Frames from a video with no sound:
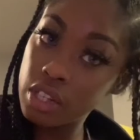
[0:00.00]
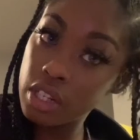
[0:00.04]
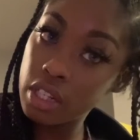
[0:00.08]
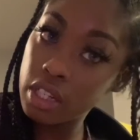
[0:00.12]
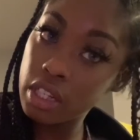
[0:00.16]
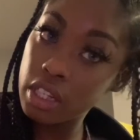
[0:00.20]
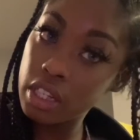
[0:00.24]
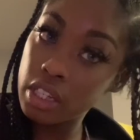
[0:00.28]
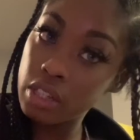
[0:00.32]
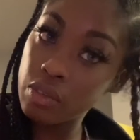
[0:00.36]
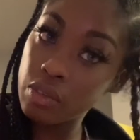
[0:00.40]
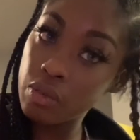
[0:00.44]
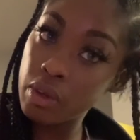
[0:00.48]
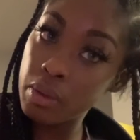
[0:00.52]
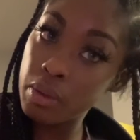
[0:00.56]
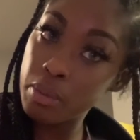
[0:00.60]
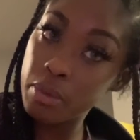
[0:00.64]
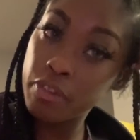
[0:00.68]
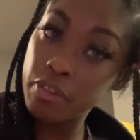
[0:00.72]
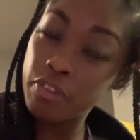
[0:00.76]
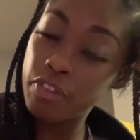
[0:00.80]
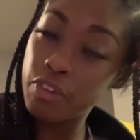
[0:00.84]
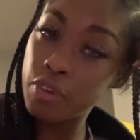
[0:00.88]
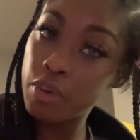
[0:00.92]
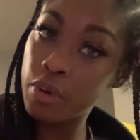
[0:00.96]
have clicked the one
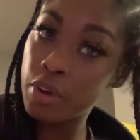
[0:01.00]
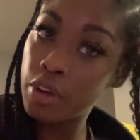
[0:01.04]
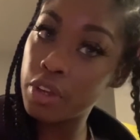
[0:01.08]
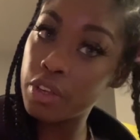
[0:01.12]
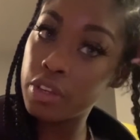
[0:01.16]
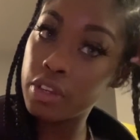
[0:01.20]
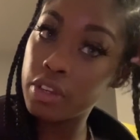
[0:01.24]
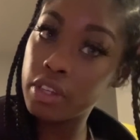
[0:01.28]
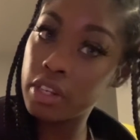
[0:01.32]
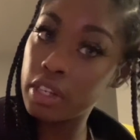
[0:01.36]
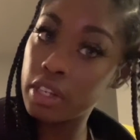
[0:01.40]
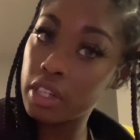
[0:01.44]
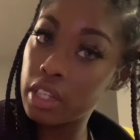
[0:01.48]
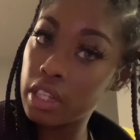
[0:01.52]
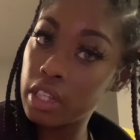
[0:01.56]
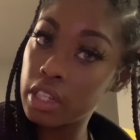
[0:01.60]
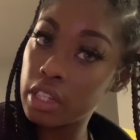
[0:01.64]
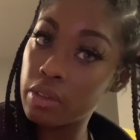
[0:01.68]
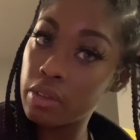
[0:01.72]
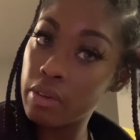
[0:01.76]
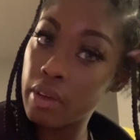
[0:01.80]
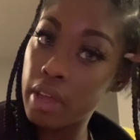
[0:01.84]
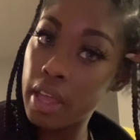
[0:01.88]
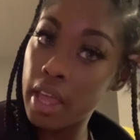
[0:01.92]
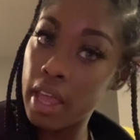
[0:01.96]
before, you could have clicked the
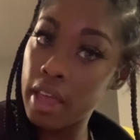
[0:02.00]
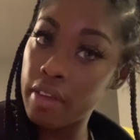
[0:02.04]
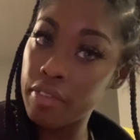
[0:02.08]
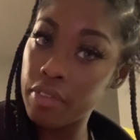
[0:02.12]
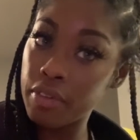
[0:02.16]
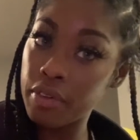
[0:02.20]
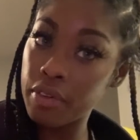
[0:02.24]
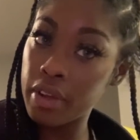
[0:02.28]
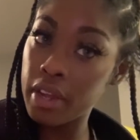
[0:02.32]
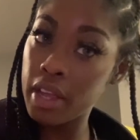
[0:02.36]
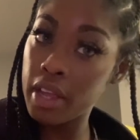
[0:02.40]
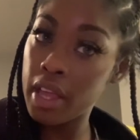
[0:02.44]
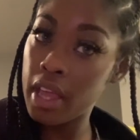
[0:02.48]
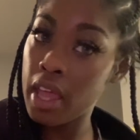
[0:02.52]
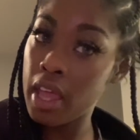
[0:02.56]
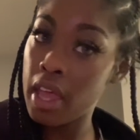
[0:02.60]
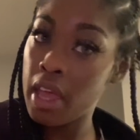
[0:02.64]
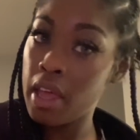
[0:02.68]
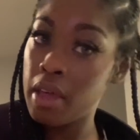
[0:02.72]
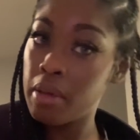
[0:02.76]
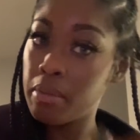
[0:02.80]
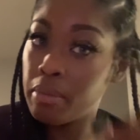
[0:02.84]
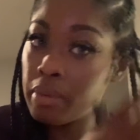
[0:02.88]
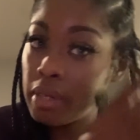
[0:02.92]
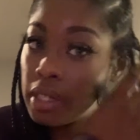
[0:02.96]
one after it,
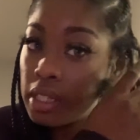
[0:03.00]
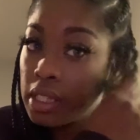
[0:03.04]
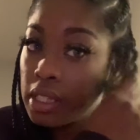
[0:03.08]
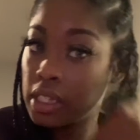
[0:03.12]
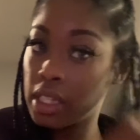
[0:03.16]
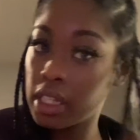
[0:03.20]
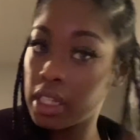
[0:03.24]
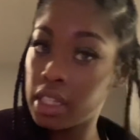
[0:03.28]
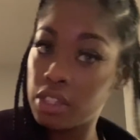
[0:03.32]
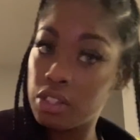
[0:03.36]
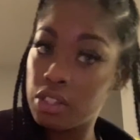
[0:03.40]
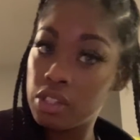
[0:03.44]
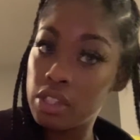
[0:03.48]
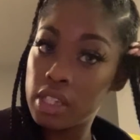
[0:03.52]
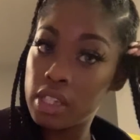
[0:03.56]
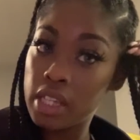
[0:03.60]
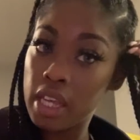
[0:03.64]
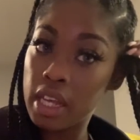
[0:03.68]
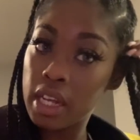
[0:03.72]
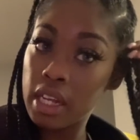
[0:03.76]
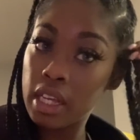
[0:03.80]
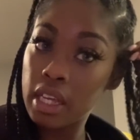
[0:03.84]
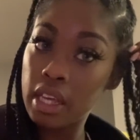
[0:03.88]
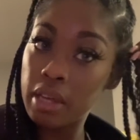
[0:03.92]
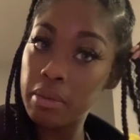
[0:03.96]
but instead you decided
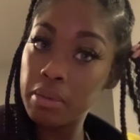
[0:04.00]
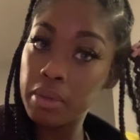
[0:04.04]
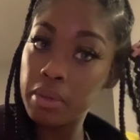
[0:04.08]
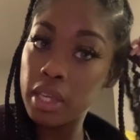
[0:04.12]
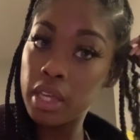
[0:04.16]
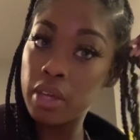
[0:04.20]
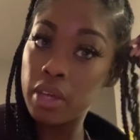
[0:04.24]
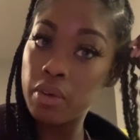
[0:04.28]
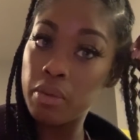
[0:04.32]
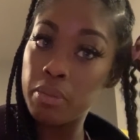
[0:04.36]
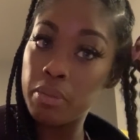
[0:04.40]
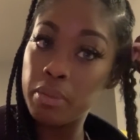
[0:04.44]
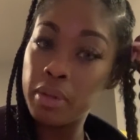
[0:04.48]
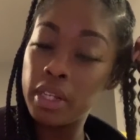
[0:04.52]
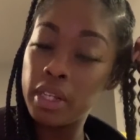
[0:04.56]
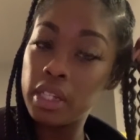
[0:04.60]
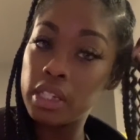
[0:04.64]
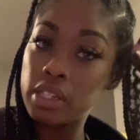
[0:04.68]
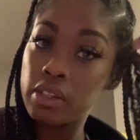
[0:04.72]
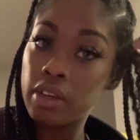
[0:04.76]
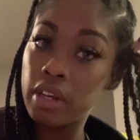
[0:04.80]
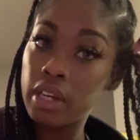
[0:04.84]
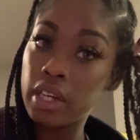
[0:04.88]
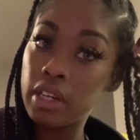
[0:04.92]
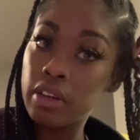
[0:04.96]
to come kick with me and it's
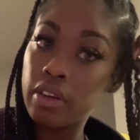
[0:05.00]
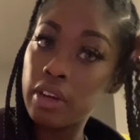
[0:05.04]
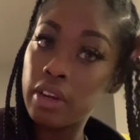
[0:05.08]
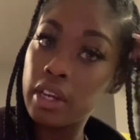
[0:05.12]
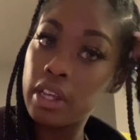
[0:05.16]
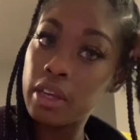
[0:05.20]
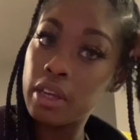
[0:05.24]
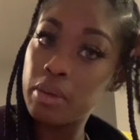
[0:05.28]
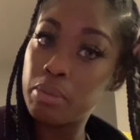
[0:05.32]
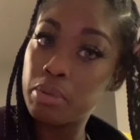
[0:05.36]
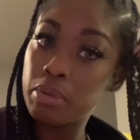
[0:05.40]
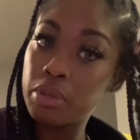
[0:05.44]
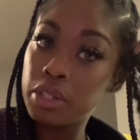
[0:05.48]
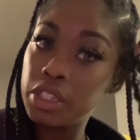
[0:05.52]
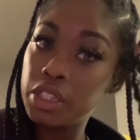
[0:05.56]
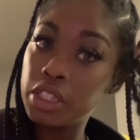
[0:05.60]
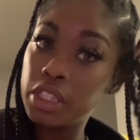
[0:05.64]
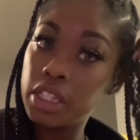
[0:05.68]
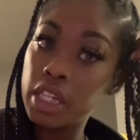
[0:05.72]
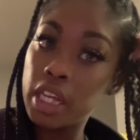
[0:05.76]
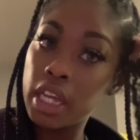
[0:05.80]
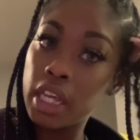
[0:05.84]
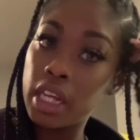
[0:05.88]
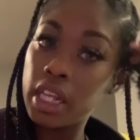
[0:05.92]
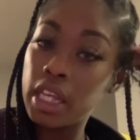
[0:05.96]
greatly, greatly
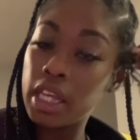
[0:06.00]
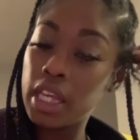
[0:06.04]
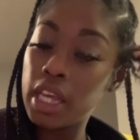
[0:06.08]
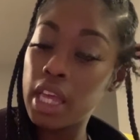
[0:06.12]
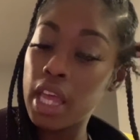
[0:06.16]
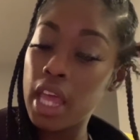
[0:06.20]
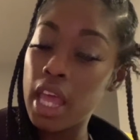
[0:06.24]
appreciated.